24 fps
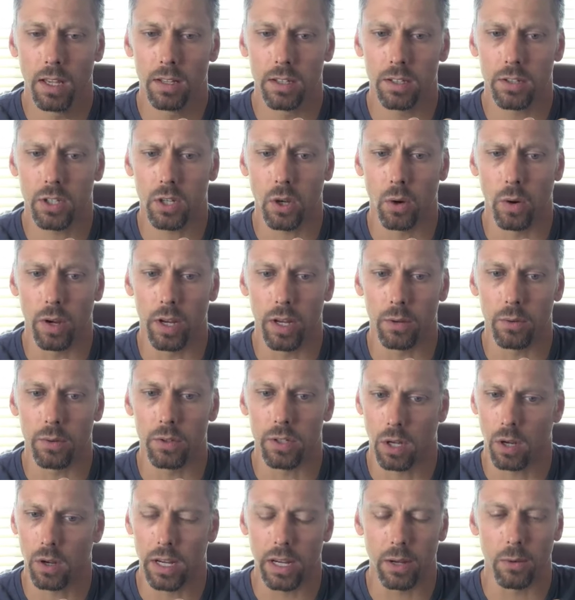So it
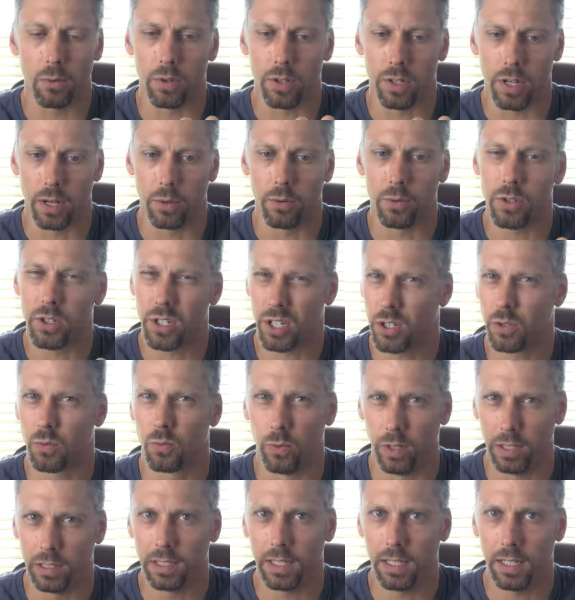was it was it was just
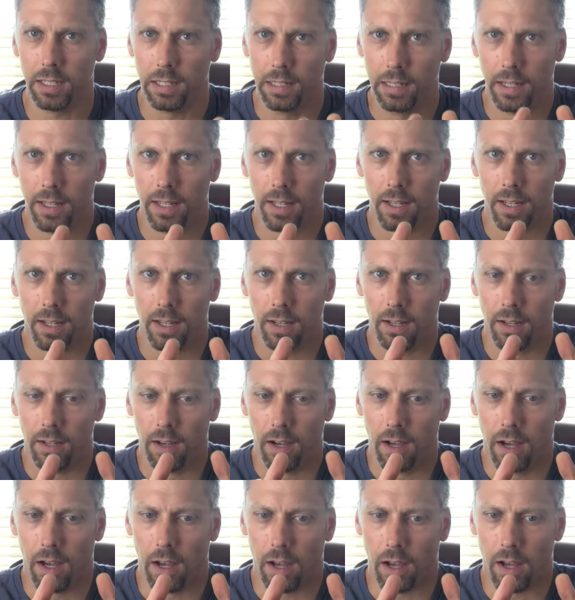really
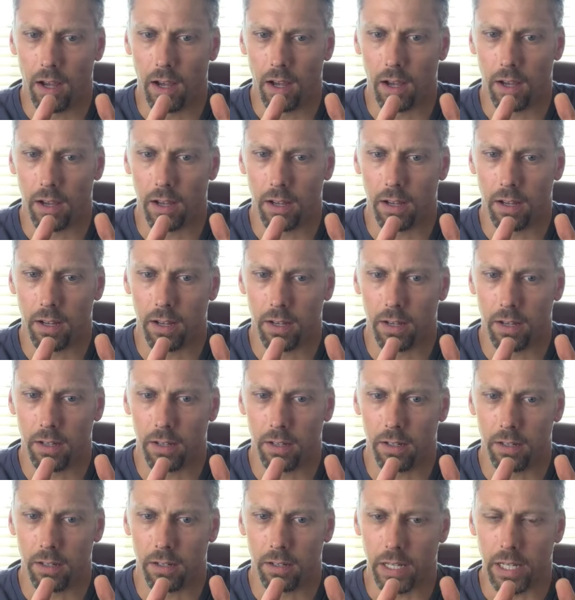uh,
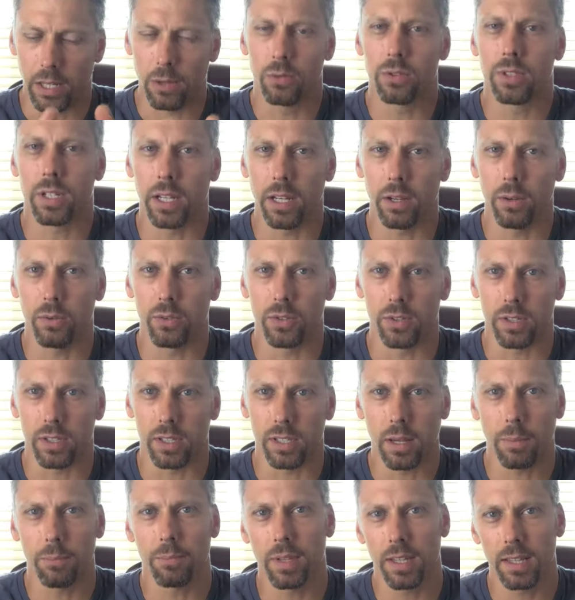it was it was
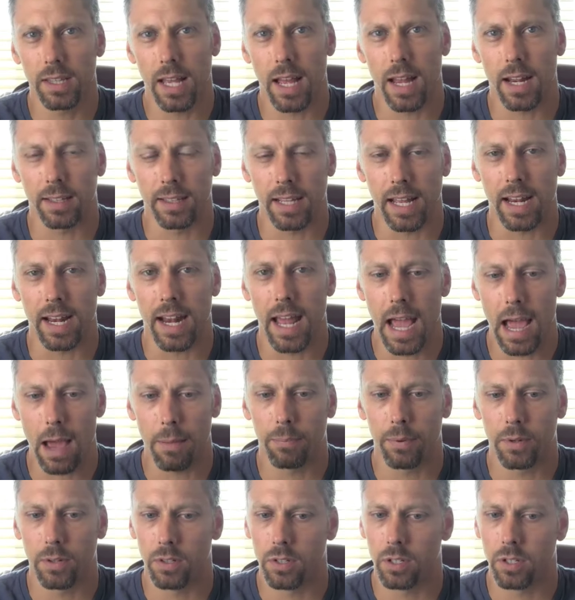something that that
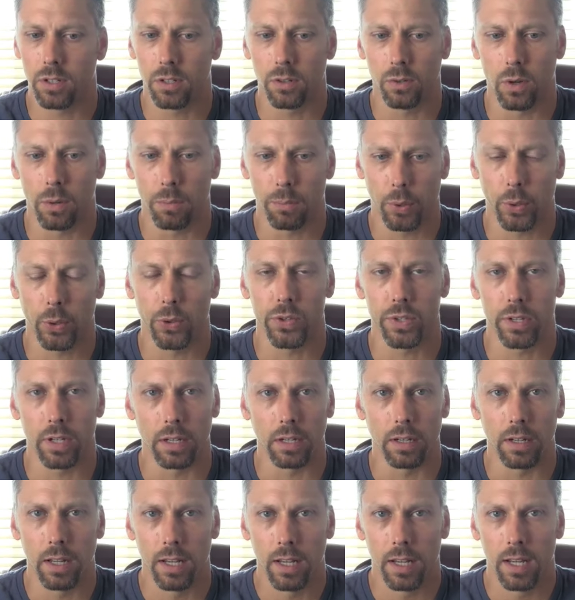happens to a
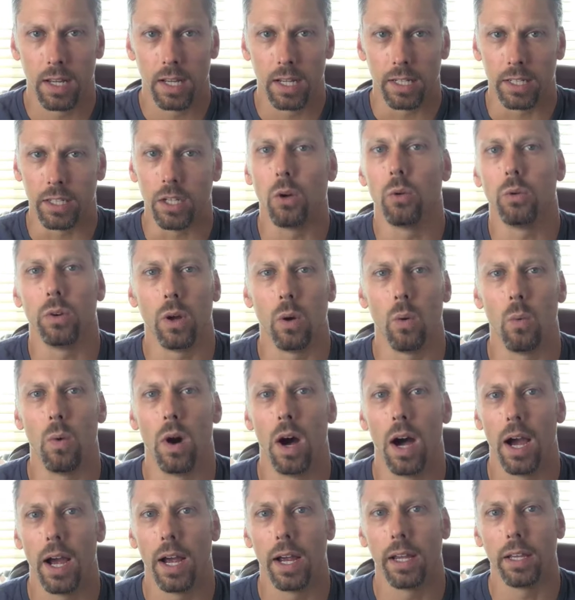person. You don't know
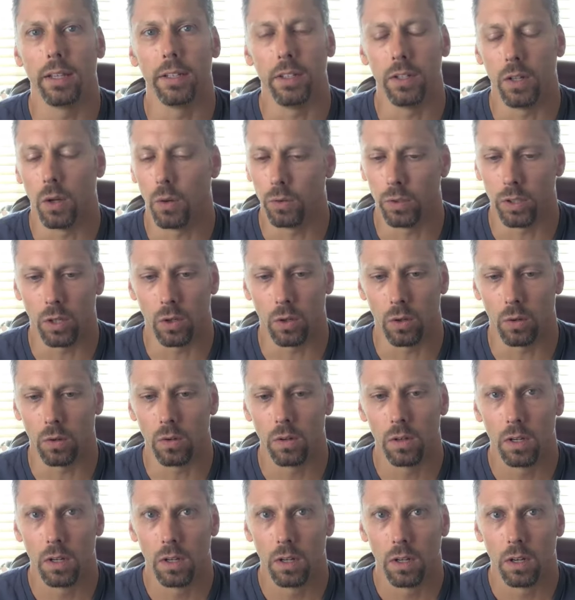why. You don't know
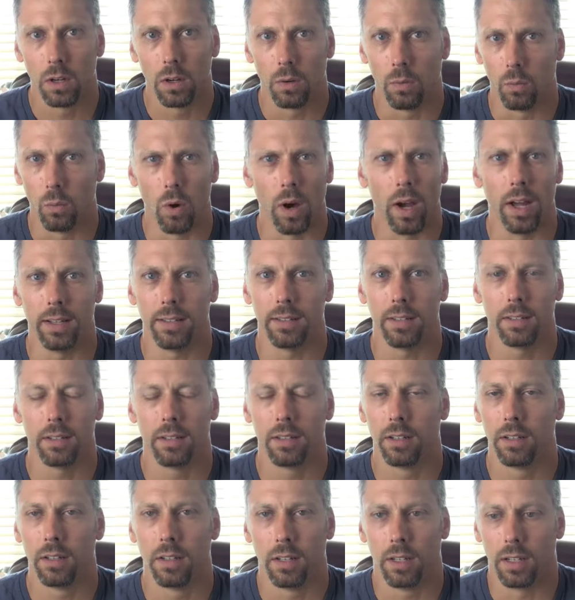what.
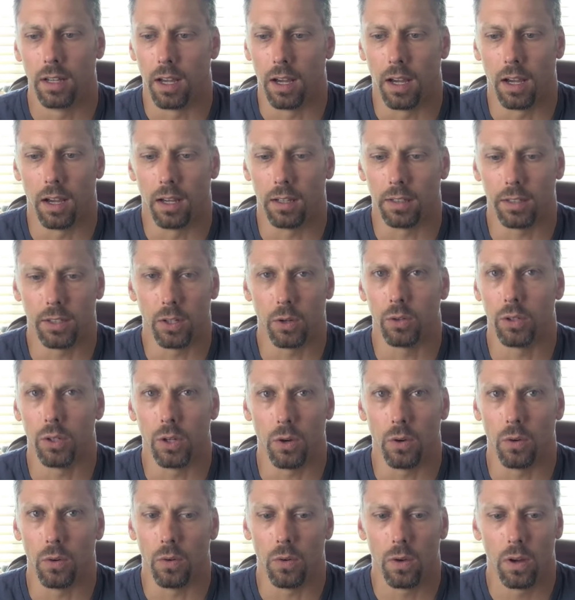Uh, you don't
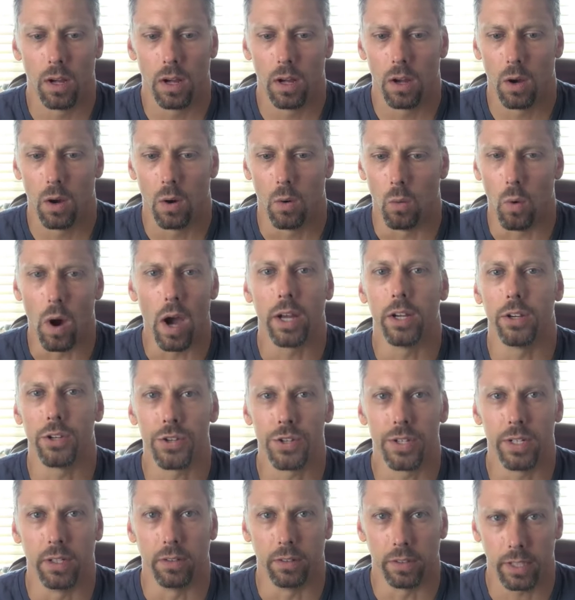know why you're
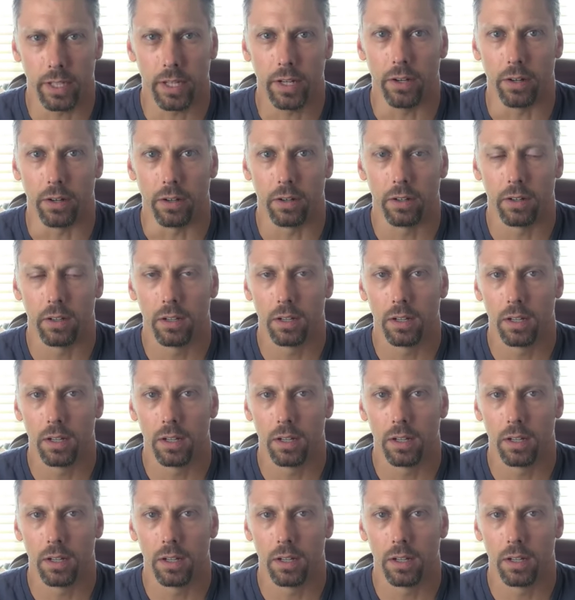still here.